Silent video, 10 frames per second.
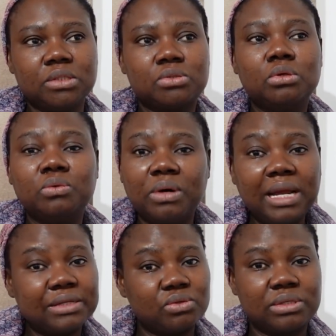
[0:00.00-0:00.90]
So the one
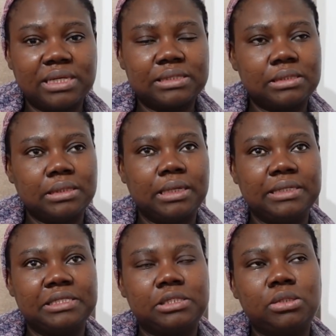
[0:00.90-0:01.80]
I took yesterday
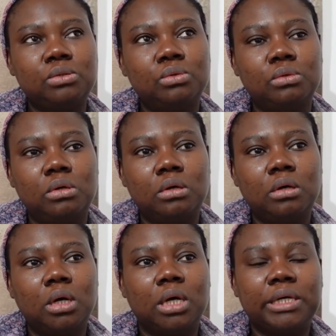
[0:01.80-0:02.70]
is
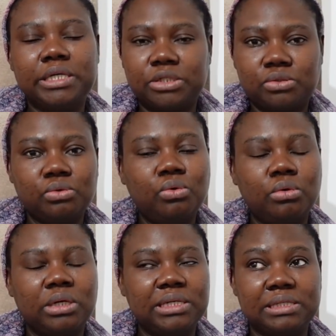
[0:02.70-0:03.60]

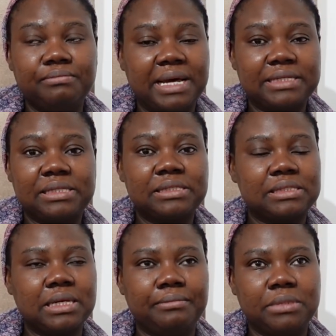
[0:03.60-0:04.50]
still in my
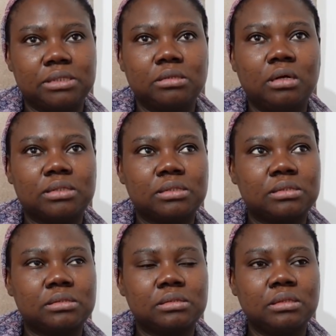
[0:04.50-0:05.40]
system. It's not,
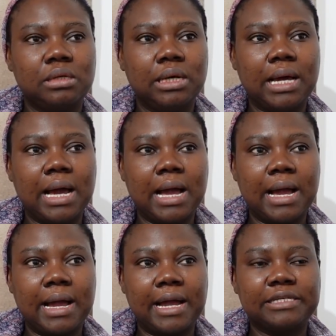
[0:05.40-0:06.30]

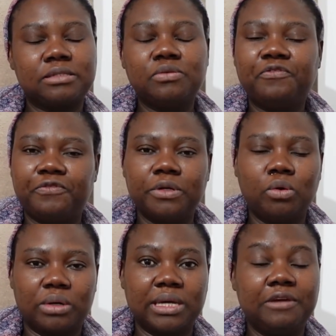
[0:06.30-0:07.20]
I still feel
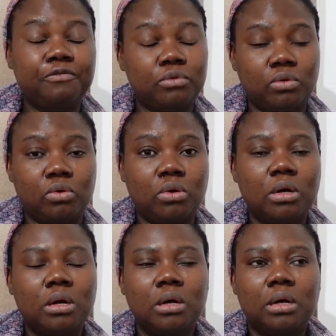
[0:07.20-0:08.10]
okay, even though
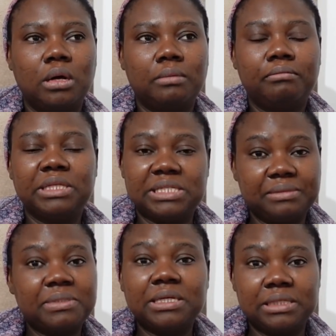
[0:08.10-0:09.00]
the
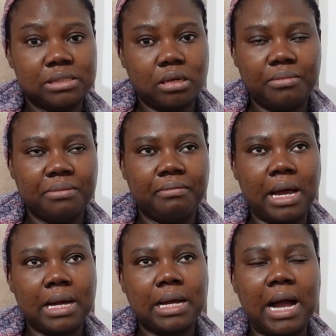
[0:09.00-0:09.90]
symptom is coming
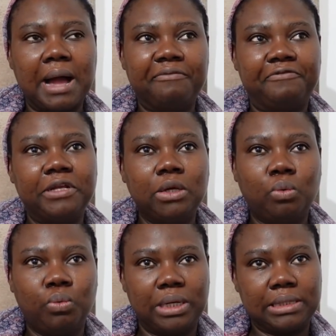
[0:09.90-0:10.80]
back. I'm
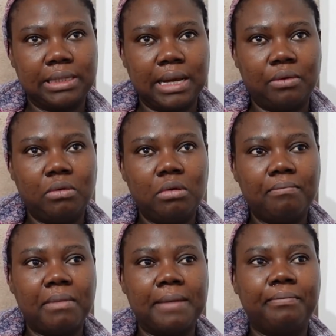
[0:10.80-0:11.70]
feeling weak now.
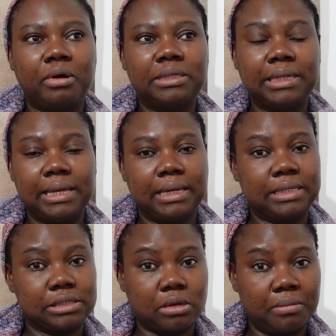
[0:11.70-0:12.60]
My body ache
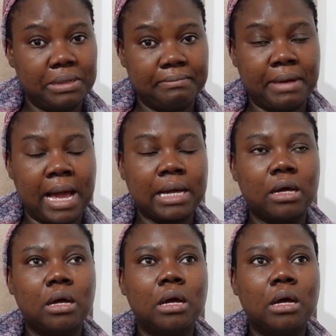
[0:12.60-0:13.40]
is coming back.